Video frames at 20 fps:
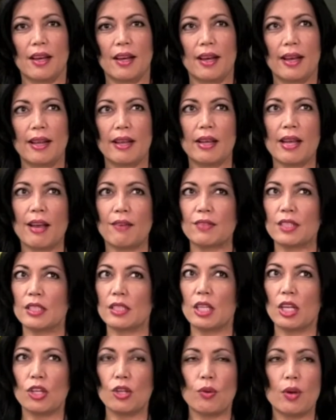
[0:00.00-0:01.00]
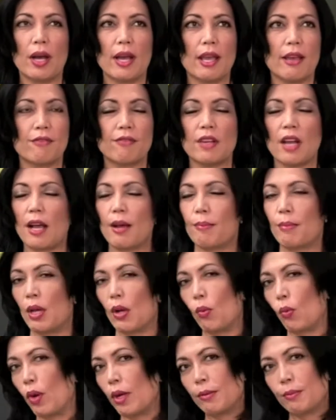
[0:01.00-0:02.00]
I have to tell you, I have not
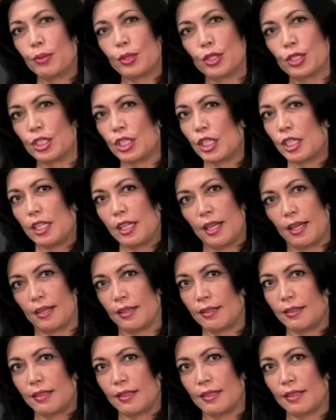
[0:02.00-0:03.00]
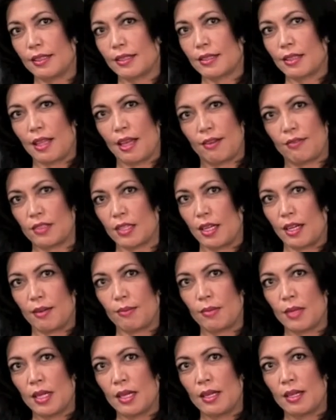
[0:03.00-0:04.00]
met one person yet in this
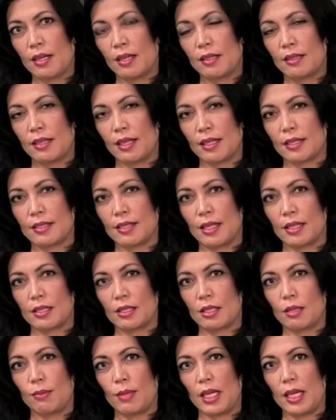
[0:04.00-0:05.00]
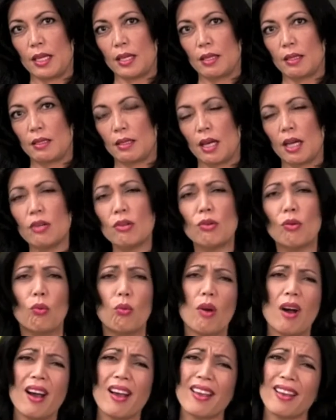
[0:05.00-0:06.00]
lifetime that says to me, I don't
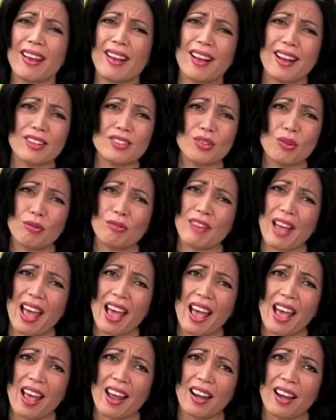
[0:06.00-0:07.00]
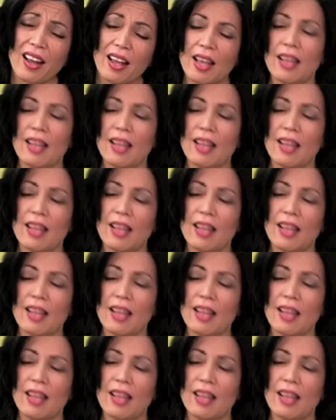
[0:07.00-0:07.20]
know why I got so fat.